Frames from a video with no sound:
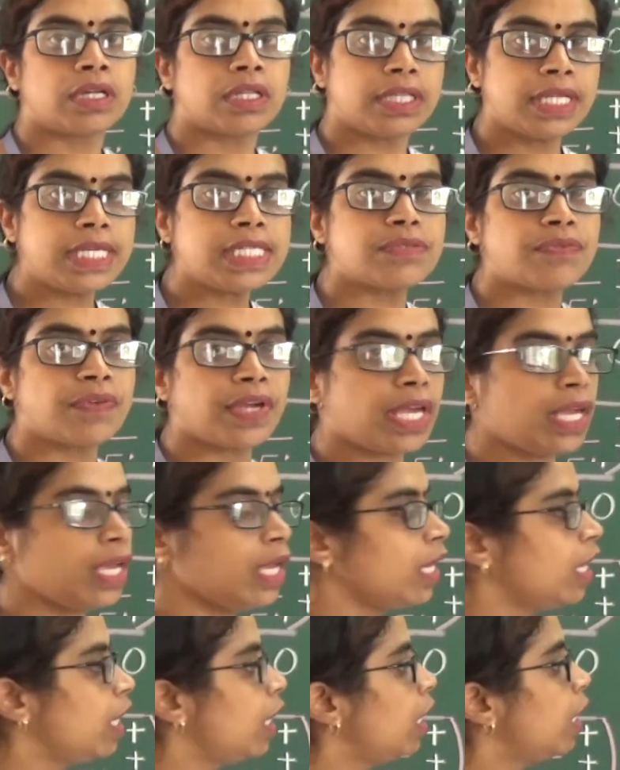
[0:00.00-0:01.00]
This
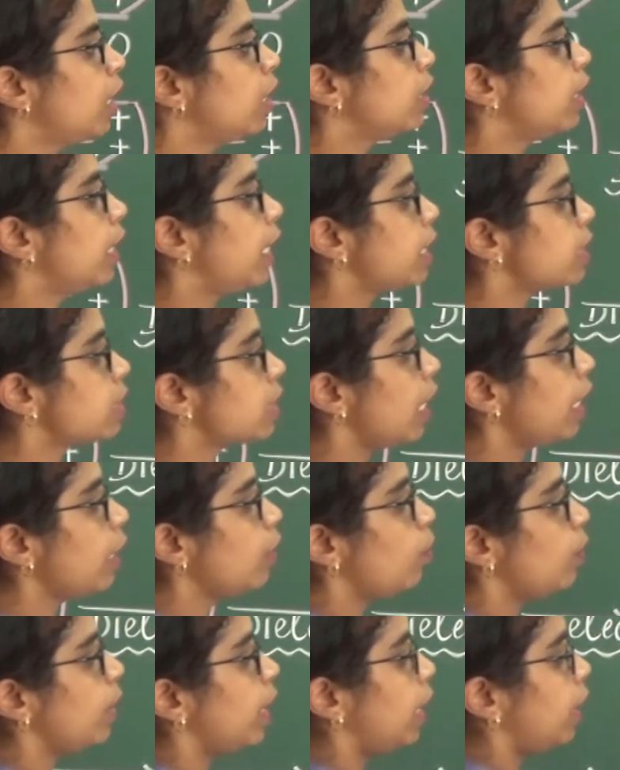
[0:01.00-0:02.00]
way the SI
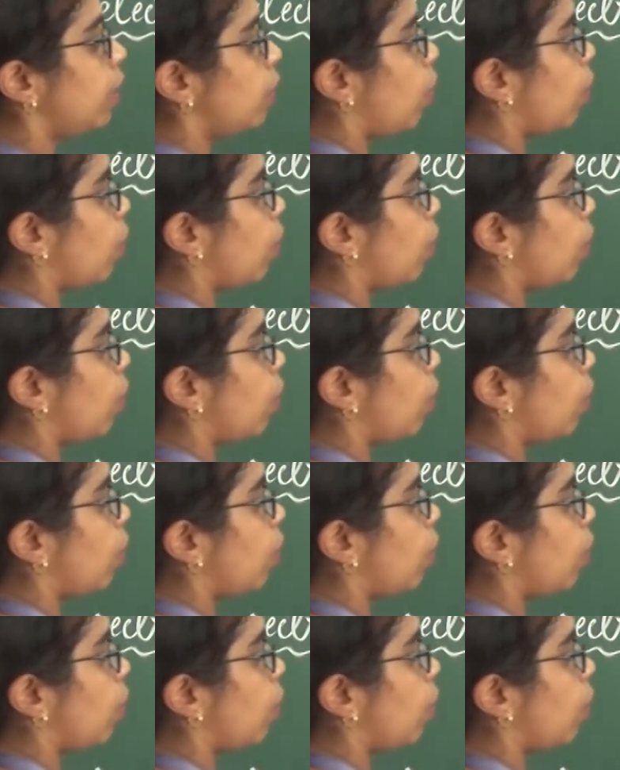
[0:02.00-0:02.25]
unit